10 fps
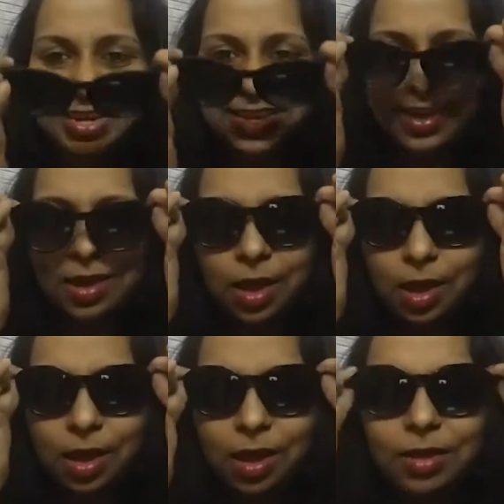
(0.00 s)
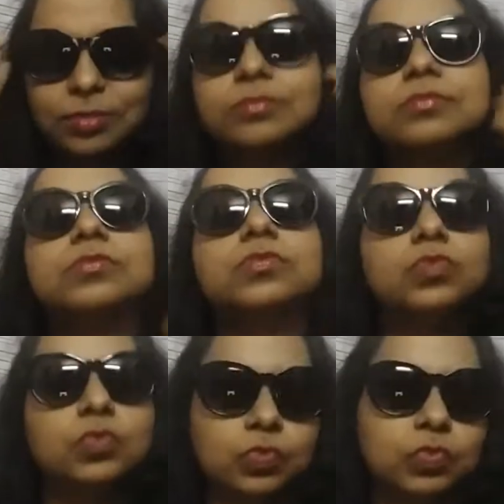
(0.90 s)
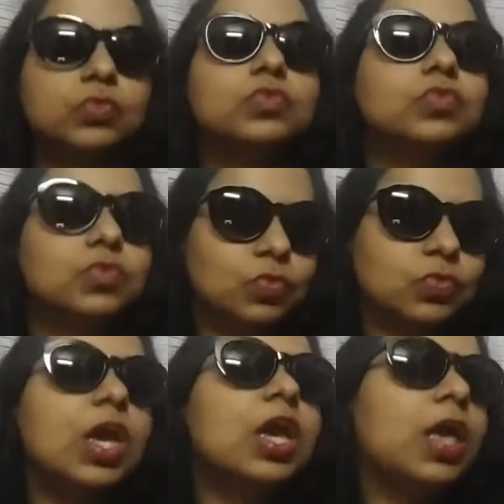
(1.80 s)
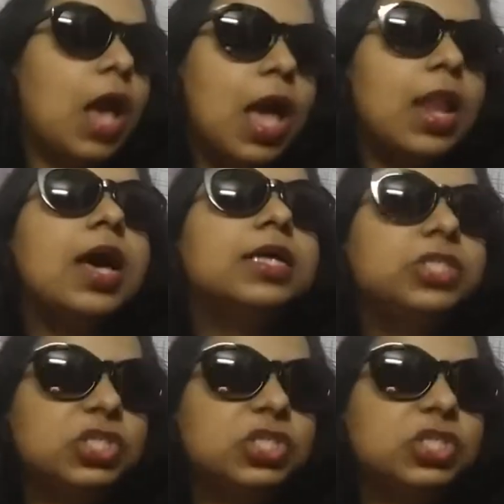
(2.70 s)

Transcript: like kala